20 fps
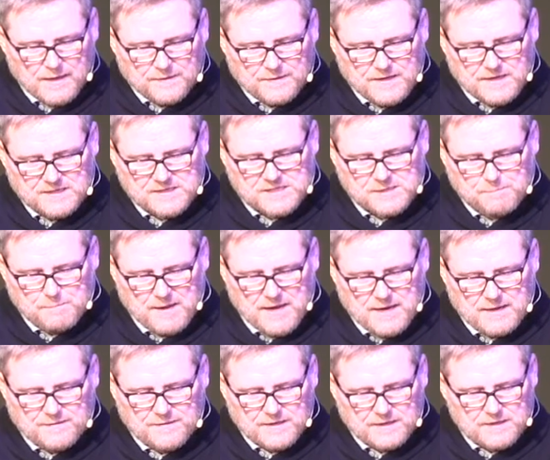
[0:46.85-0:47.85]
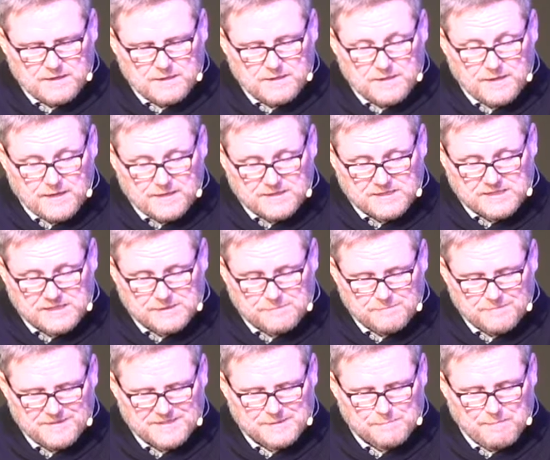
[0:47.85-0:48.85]
Then spank the, then
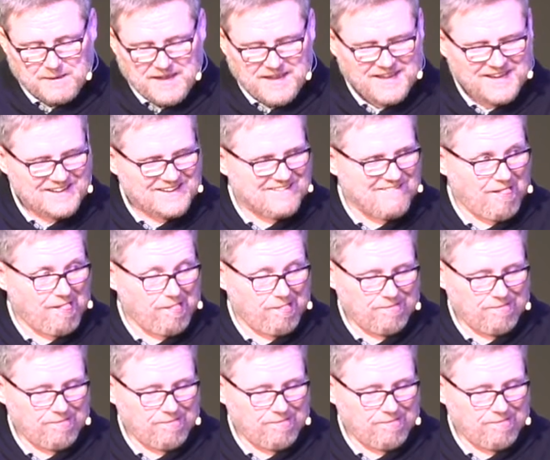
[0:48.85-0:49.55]
spank